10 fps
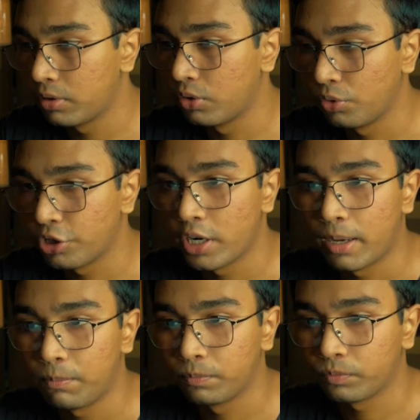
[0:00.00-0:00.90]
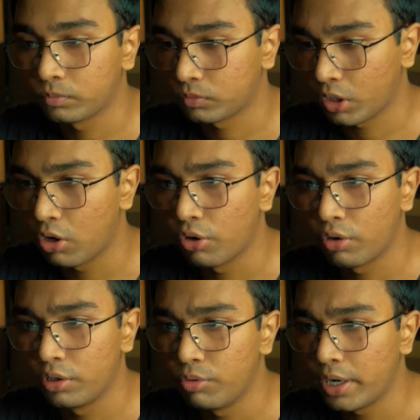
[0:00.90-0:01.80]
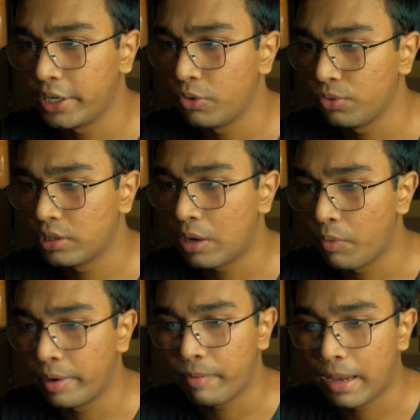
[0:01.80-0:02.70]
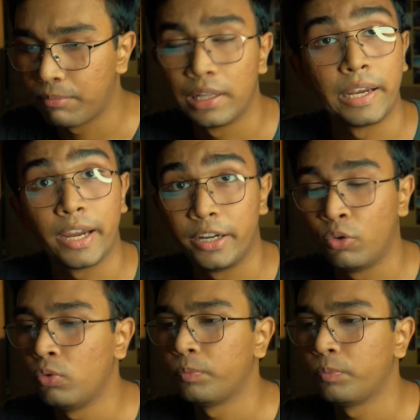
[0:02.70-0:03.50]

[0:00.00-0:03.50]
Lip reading: Notion app, or you can use the web app like I do.